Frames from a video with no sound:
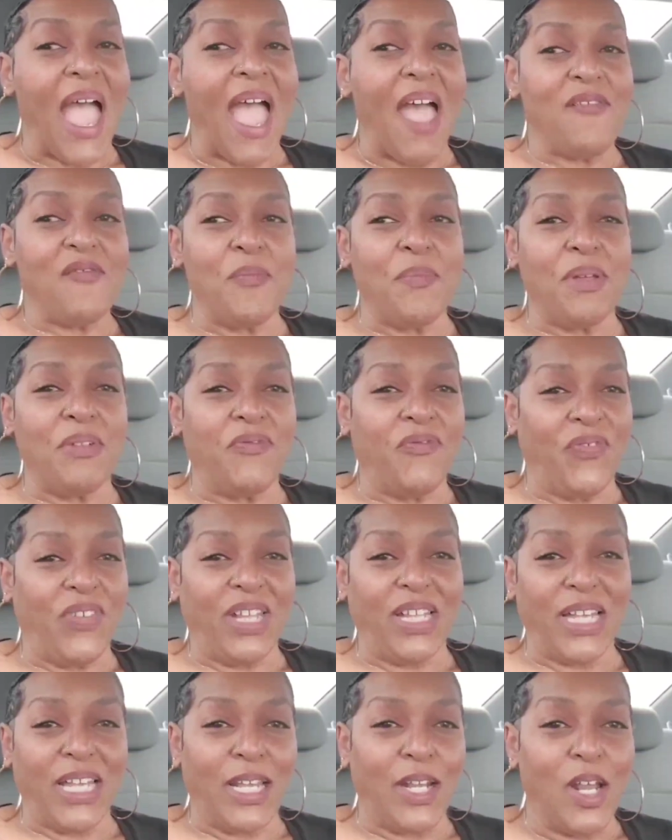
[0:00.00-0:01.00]
I haven't been
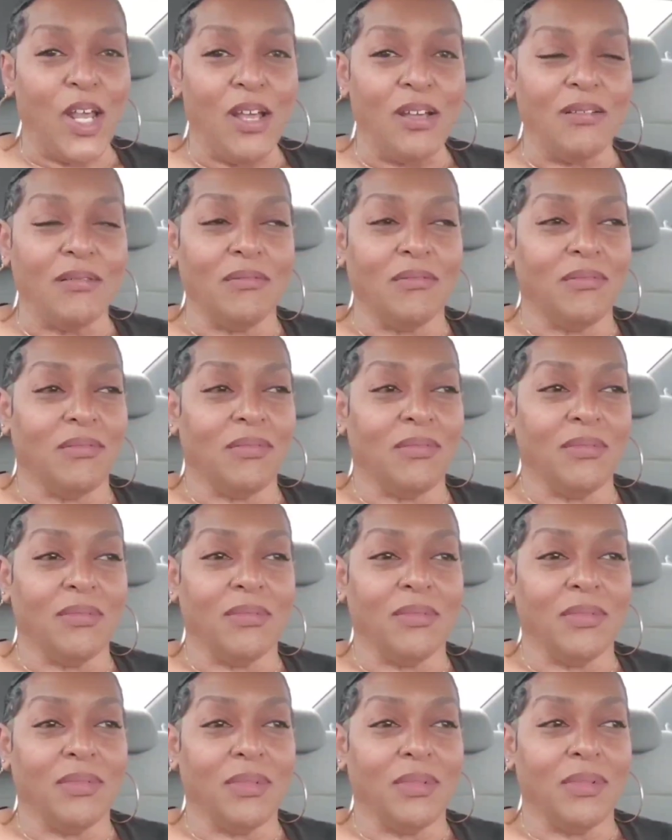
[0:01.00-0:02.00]
feeling
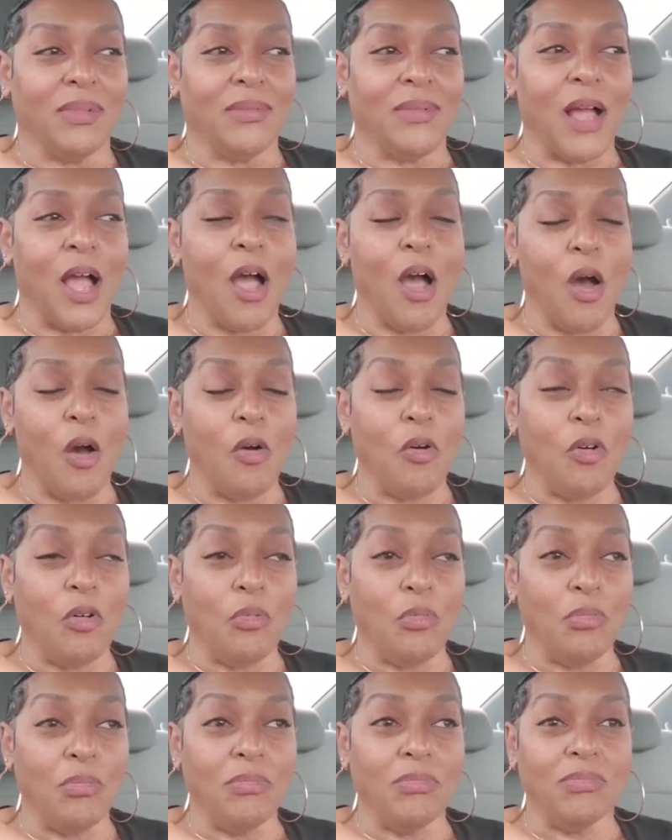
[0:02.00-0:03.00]

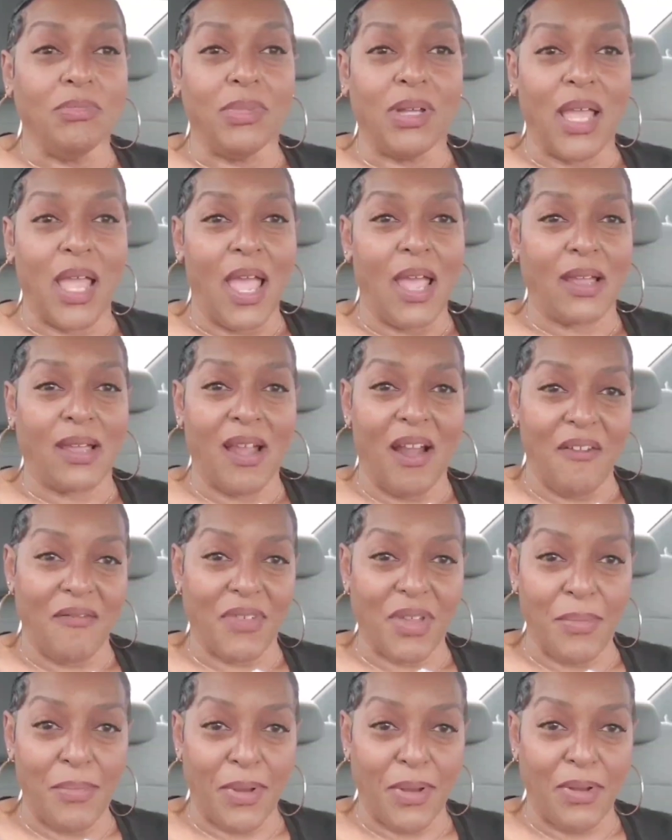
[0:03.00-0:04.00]
home and
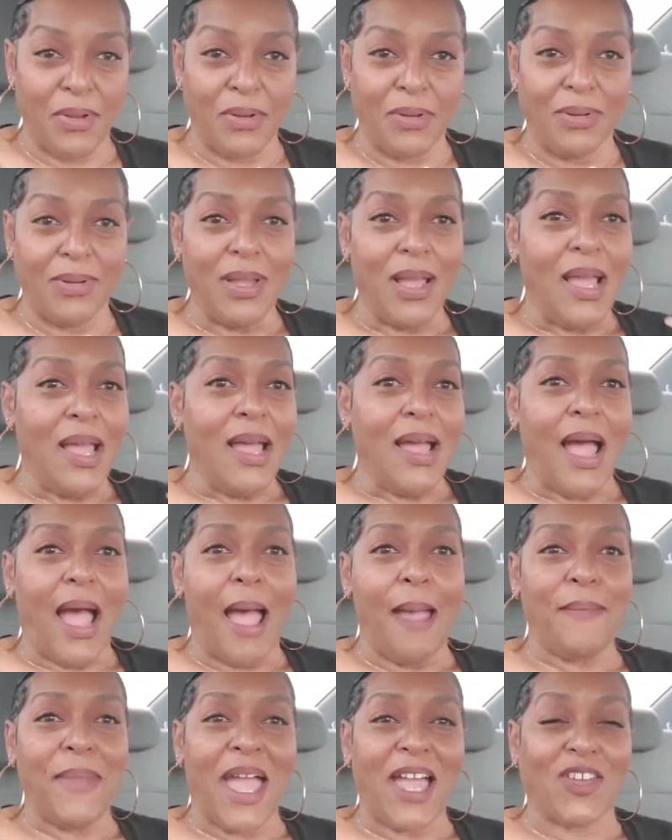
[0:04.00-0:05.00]
comfortable.
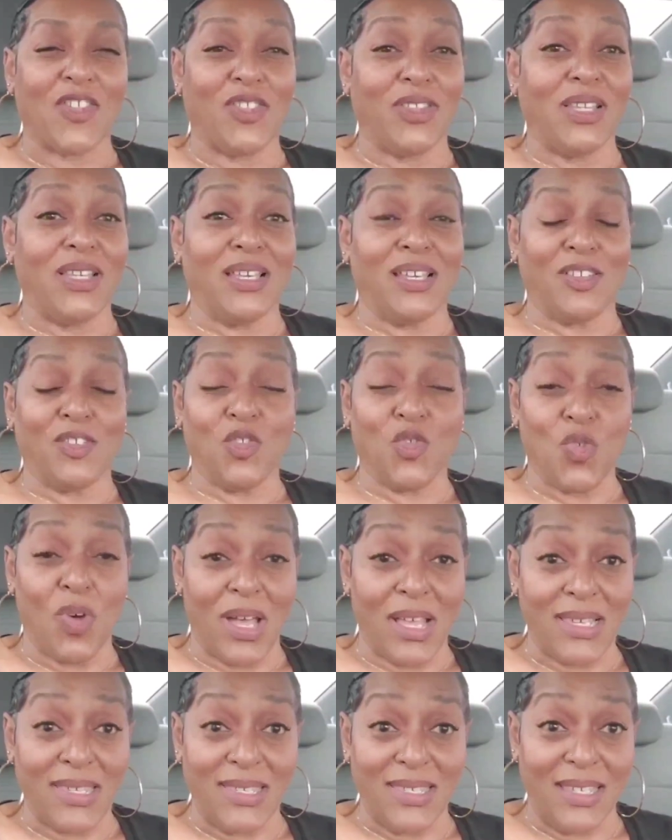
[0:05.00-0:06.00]
I'm actually
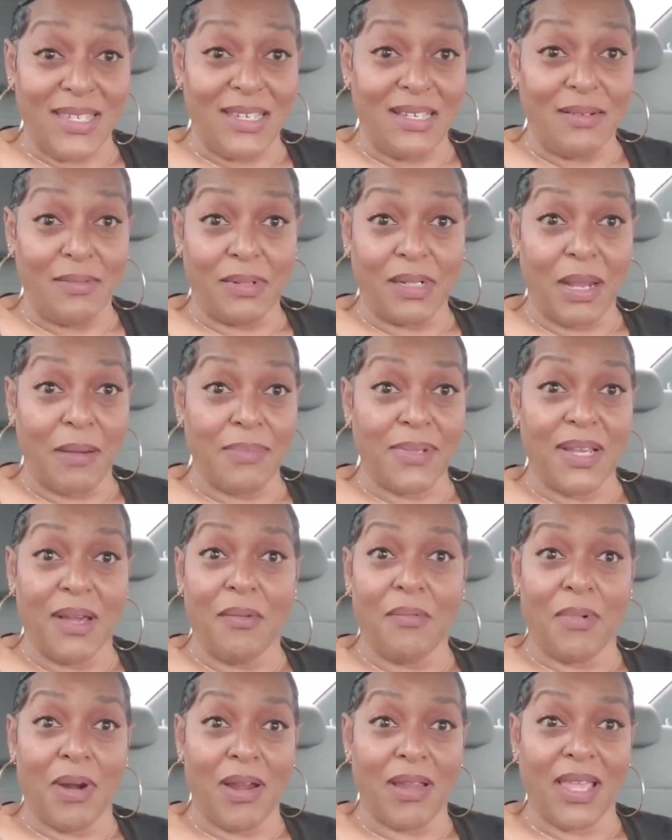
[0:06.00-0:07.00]
exhausted when I'm
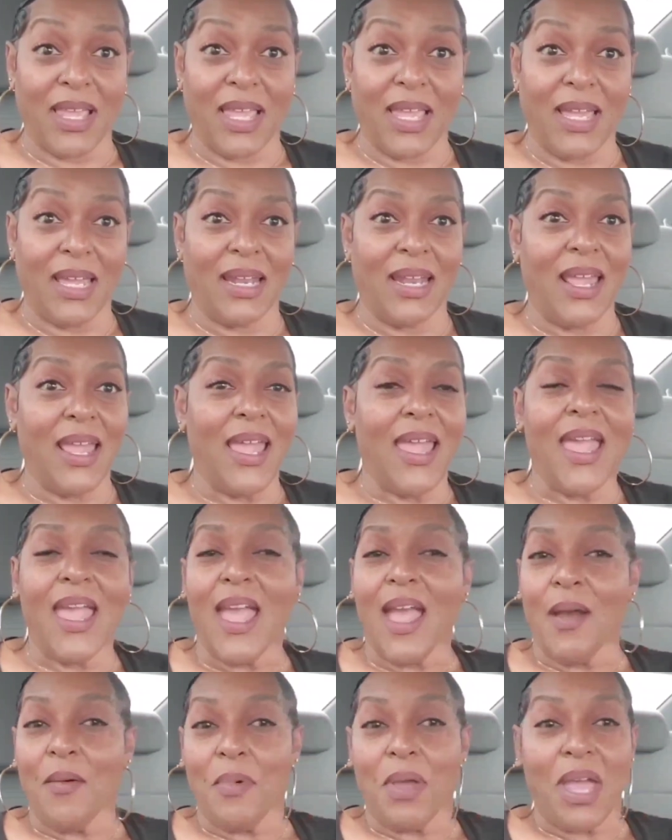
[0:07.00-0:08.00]
done working,
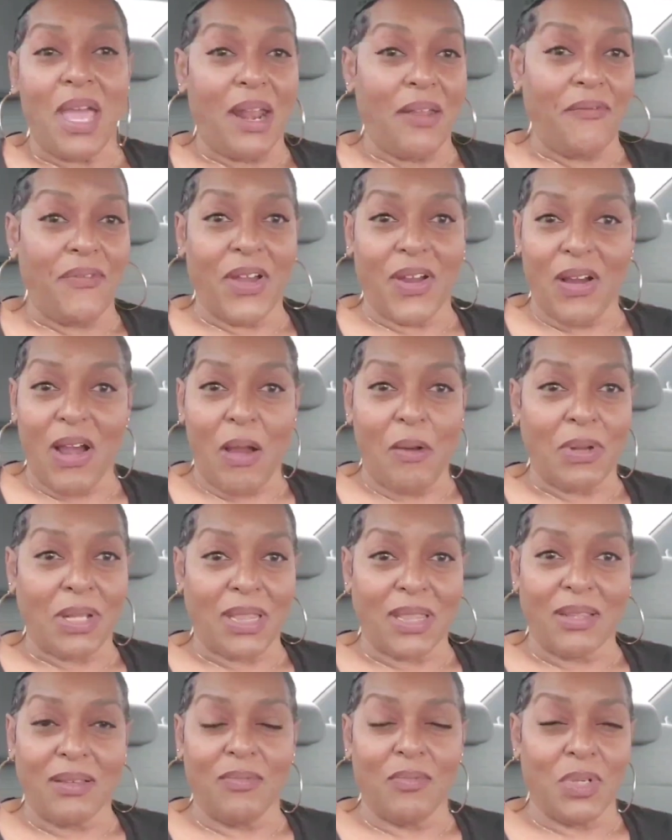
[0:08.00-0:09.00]
and we got to figure
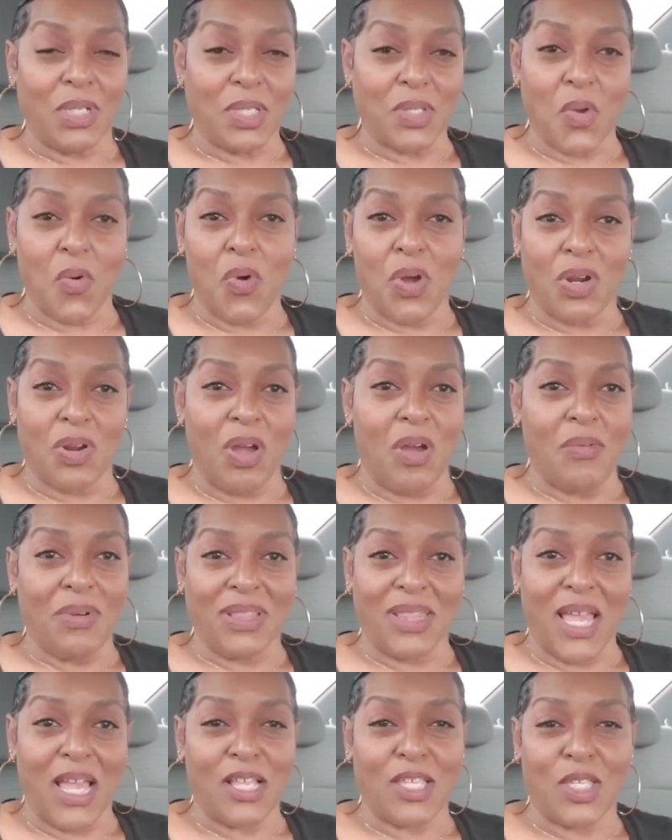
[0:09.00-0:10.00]
out what's going on
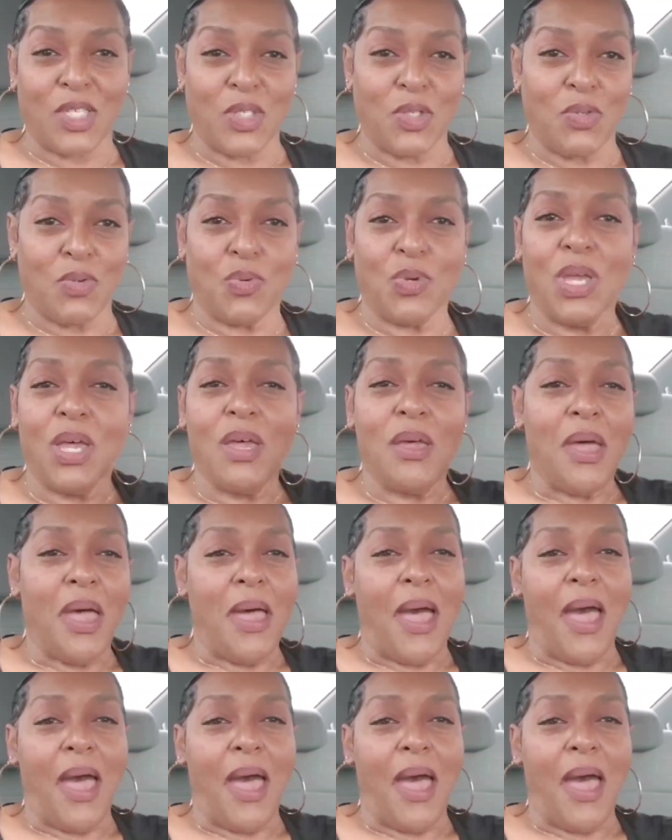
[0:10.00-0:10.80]
with that too.